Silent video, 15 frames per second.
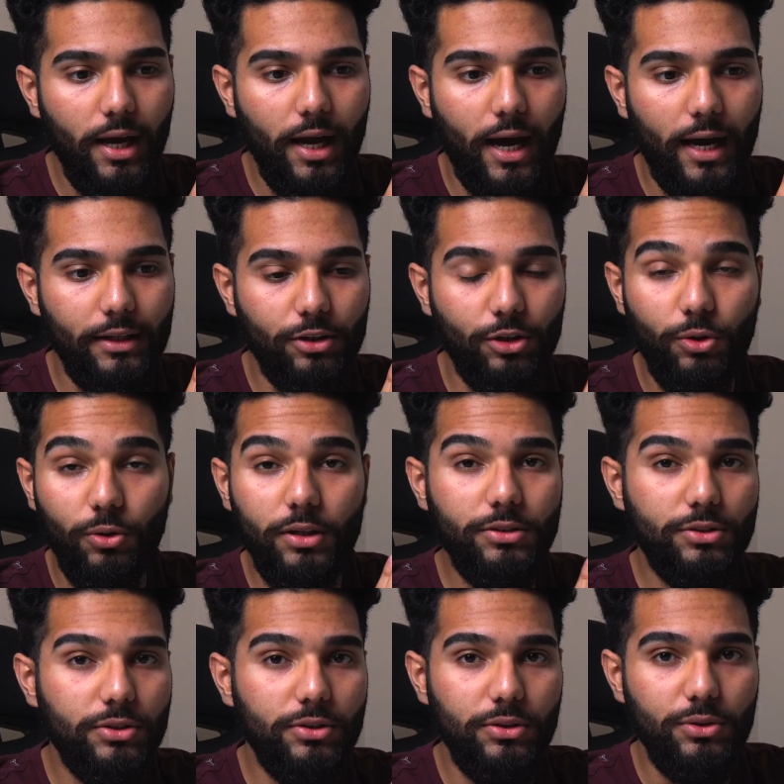and you're going
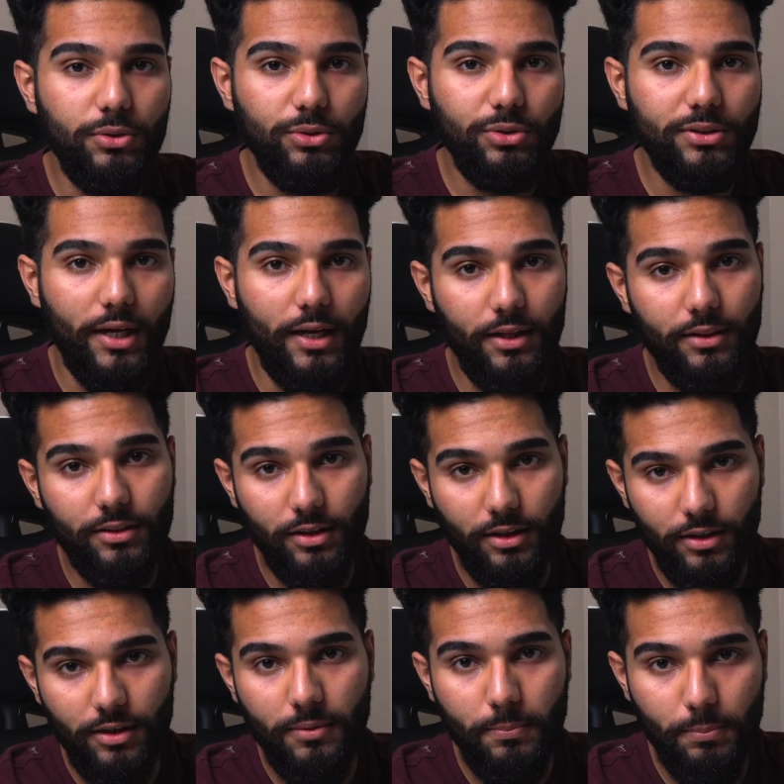to use a
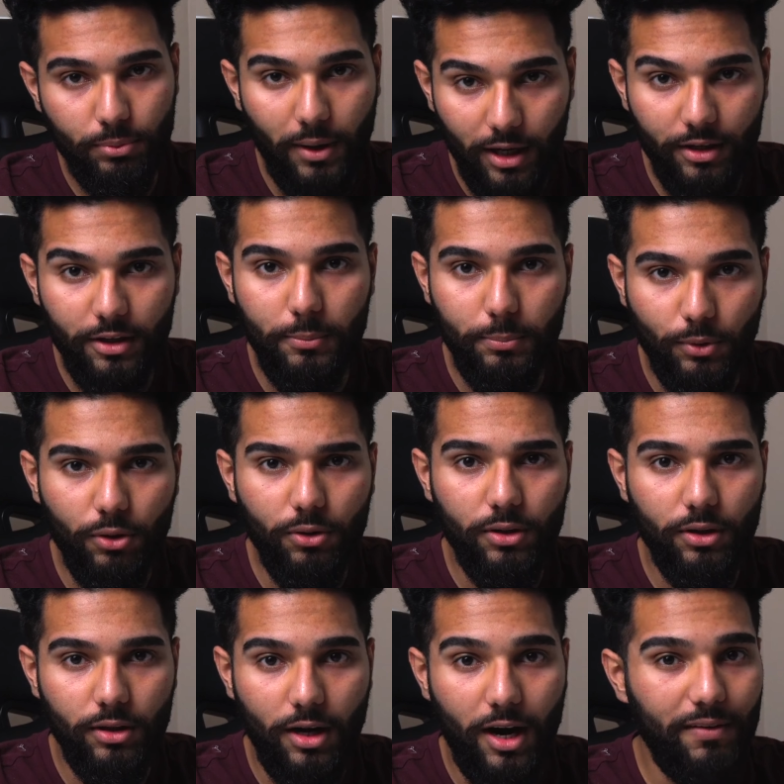third-party
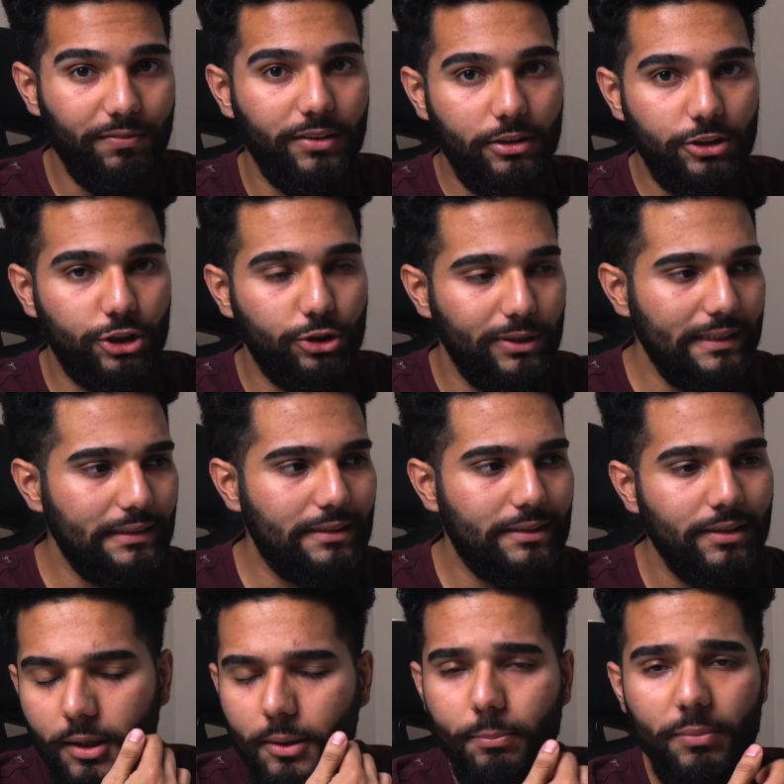broker off the streets,